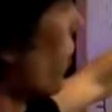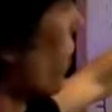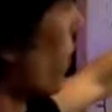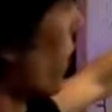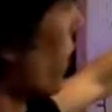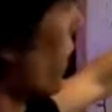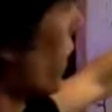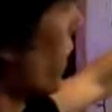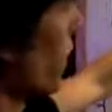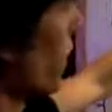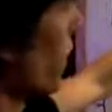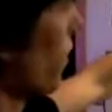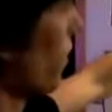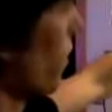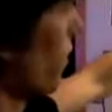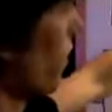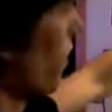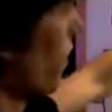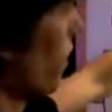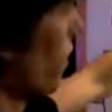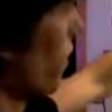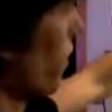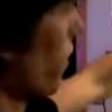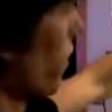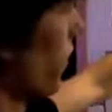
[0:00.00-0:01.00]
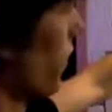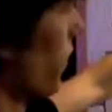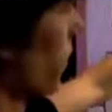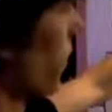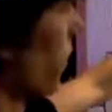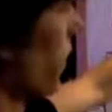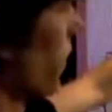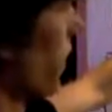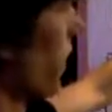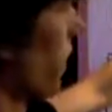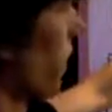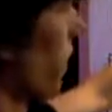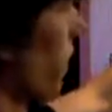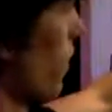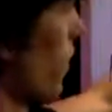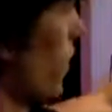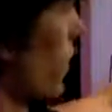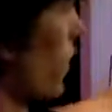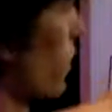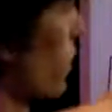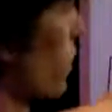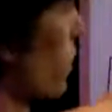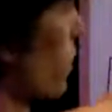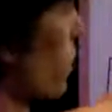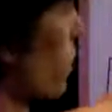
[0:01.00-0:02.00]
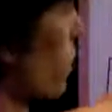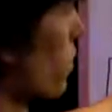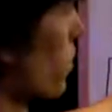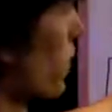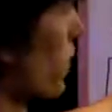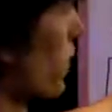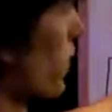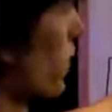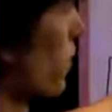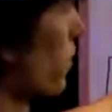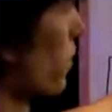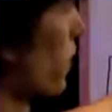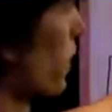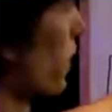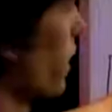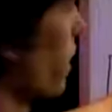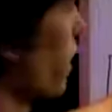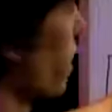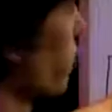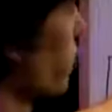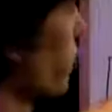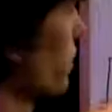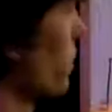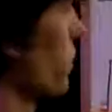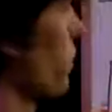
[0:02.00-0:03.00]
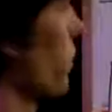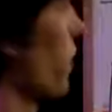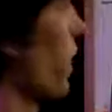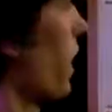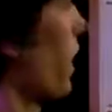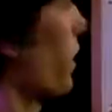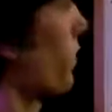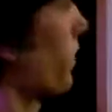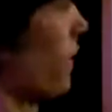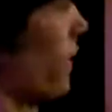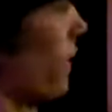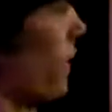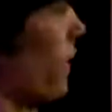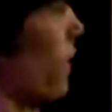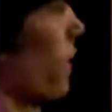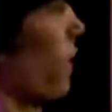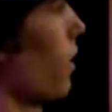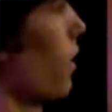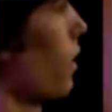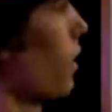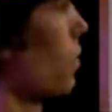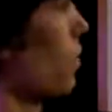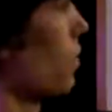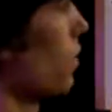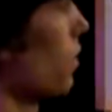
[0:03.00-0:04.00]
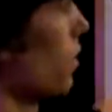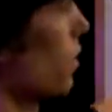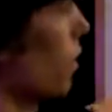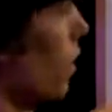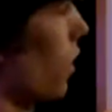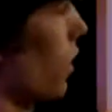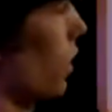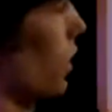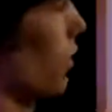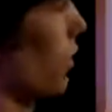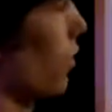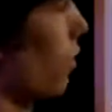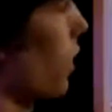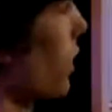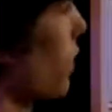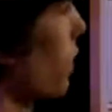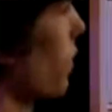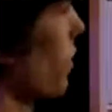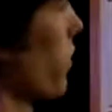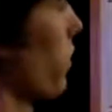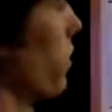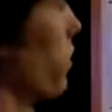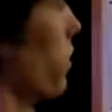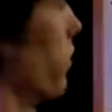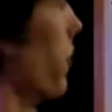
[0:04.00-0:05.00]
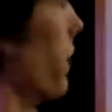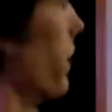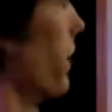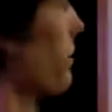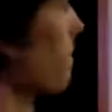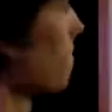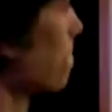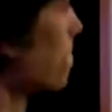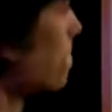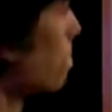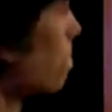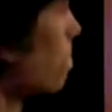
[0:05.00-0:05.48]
connect to this gear, which will connect to the output shaft, and then it'll cause your wheels to spin.